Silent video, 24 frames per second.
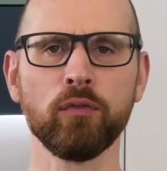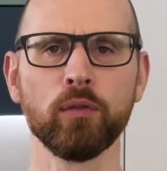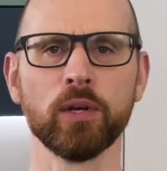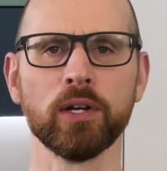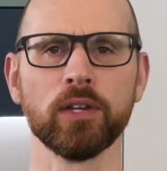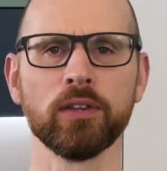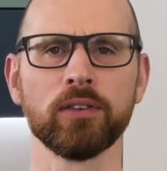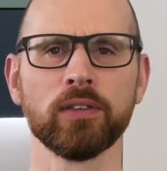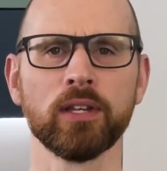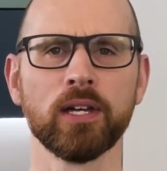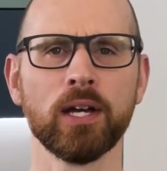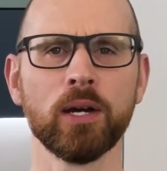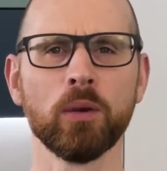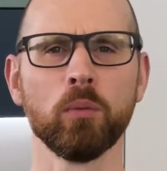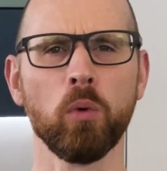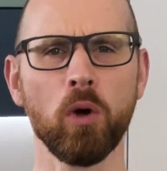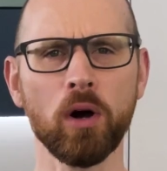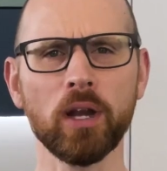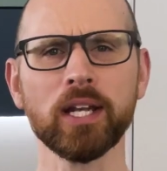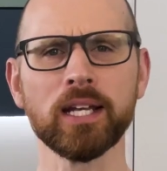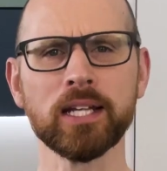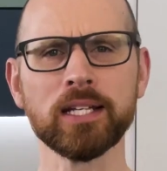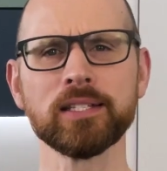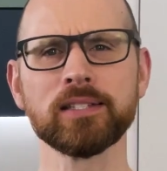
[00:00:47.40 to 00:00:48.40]
with,
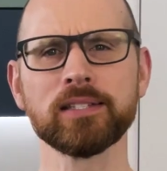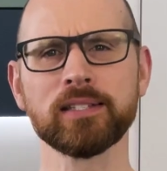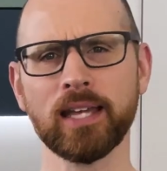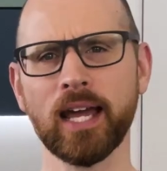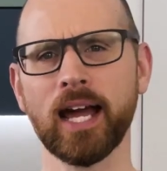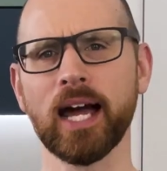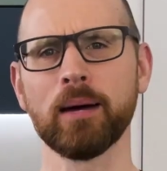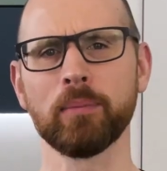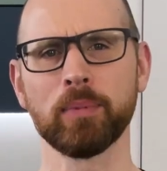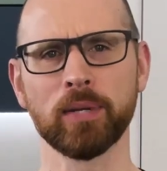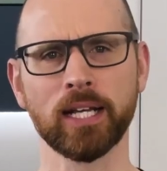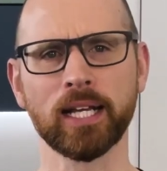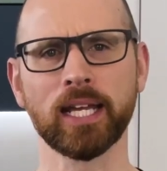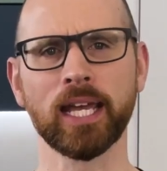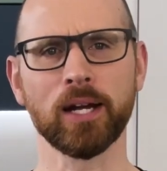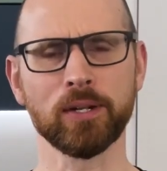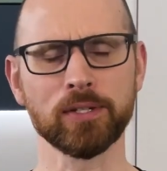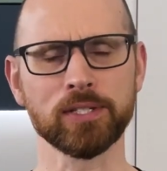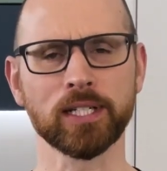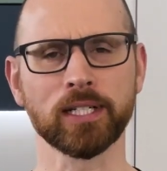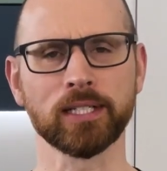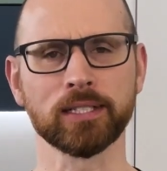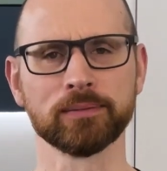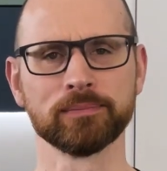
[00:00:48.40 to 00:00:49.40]
what is carbon
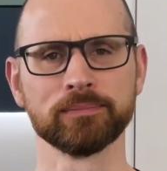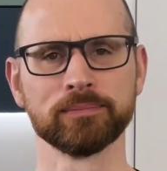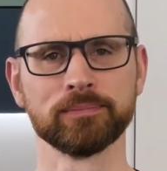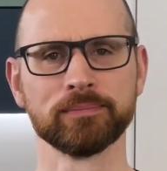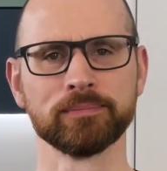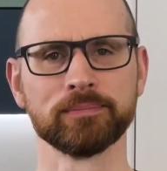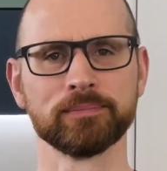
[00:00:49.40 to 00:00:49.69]
accounting?